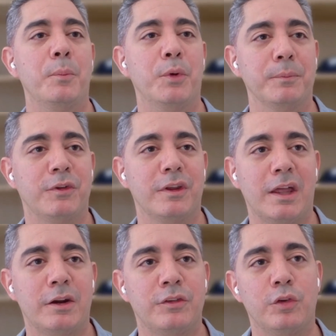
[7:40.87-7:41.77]
bring them
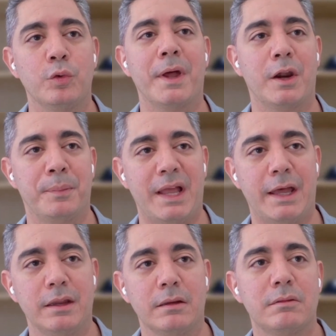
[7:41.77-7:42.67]
together to do better
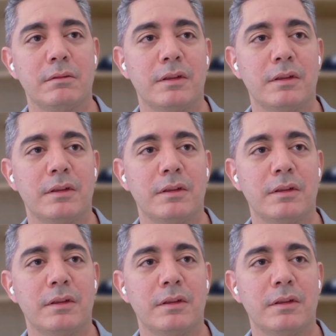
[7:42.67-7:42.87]
planning.